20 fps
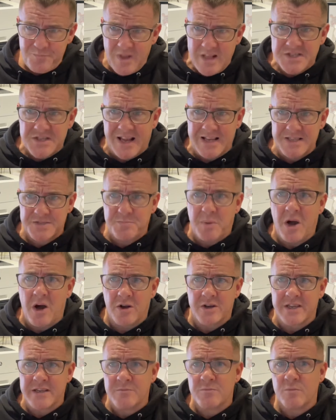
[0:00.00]
that's
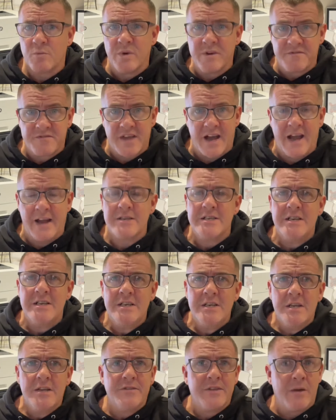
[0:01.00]
partly with that.
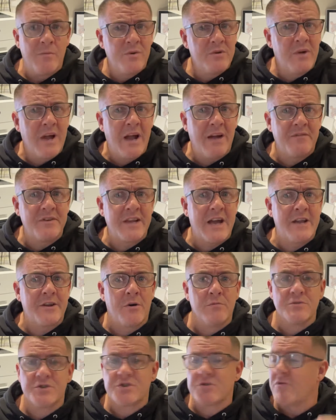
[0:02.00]
Then we'll have an
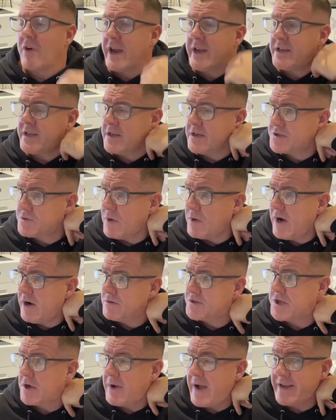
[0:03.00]
adults grading as well.
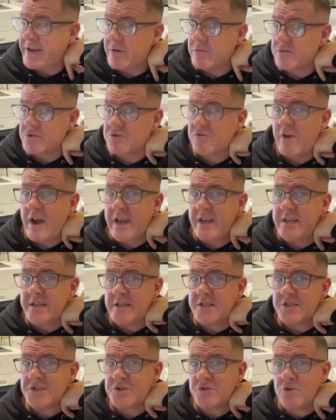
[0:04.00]
So adults
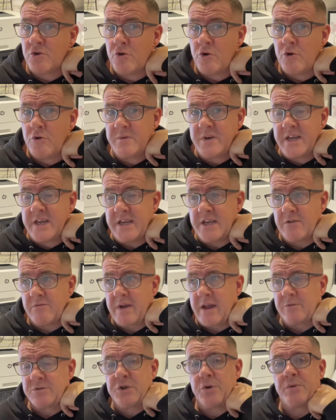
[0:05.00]
grading is normally
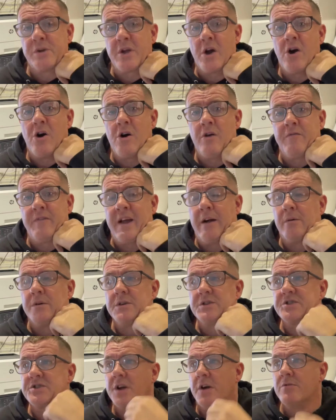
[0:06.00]
around 2.5
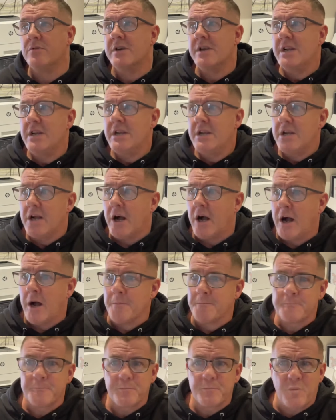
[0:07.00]
hours. So,
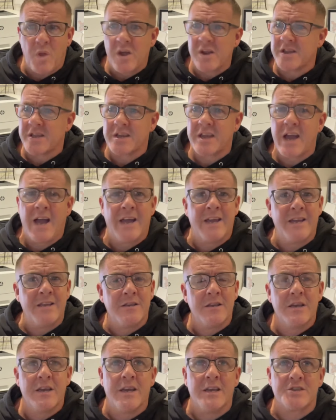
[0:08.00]
and
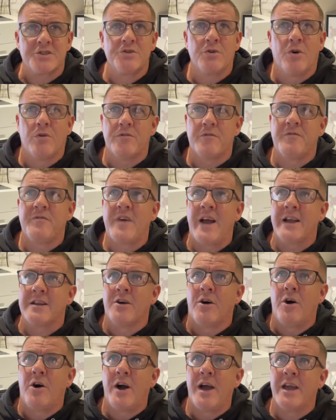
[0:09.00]
again, it's not the fact
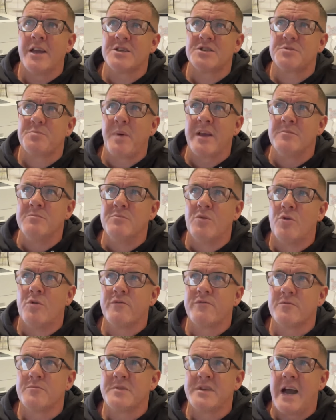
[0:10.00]
that I expect more
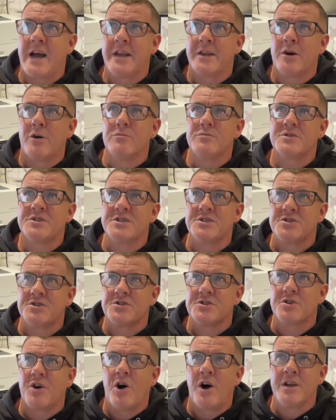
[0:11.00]
from the adults. It's
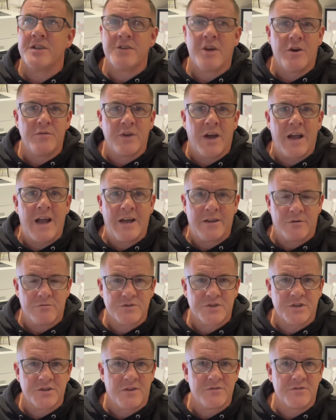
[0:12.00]
just that I know that adults
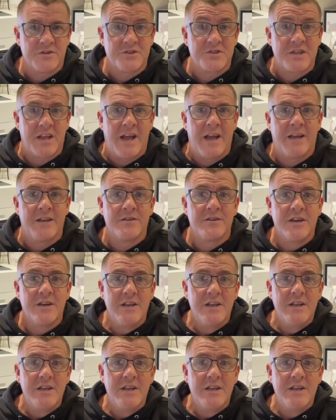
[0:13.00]
can understand,